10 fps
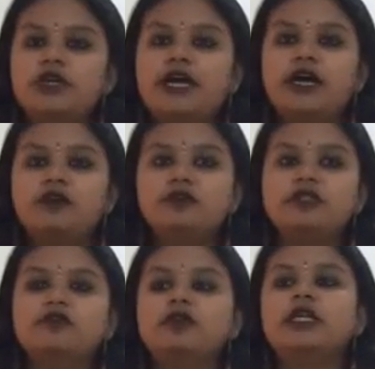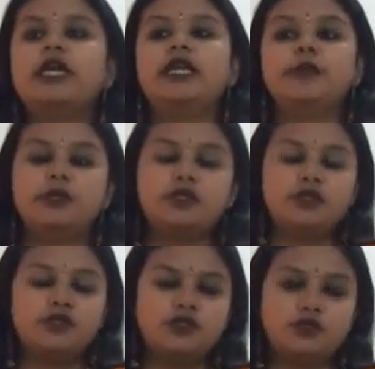example how we
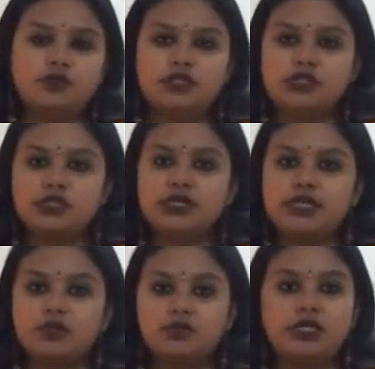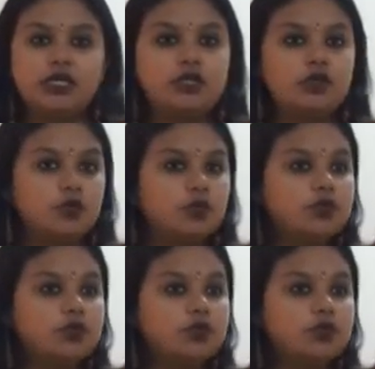can find the inverse,